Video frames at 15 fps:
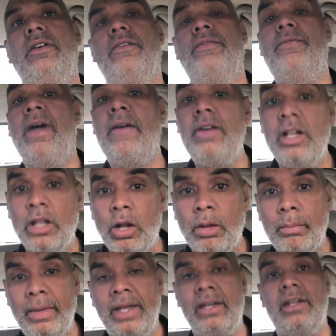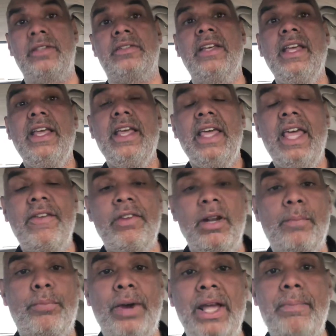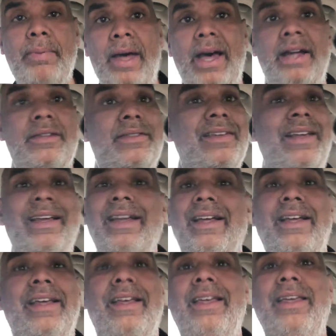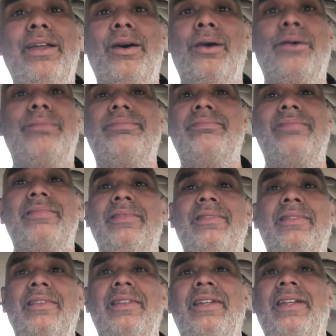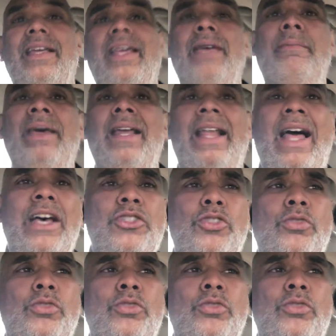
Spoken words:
Very little maintenance. Even the brake pads, it may last